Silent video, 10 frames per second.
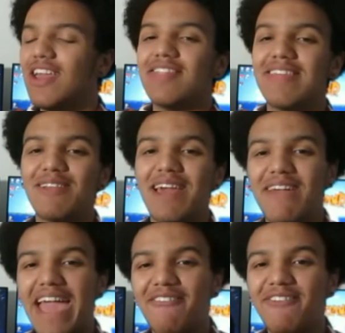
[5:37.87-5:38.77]
they would
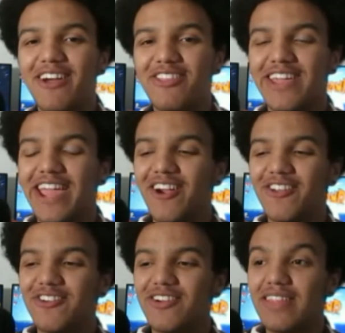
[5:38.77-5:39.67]
have every other
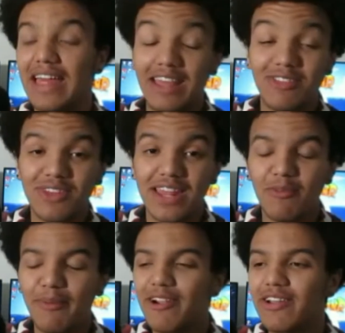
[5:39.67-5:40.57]
character that isn't Native
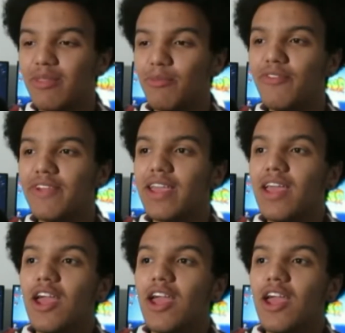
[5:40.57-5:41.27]
American in the movie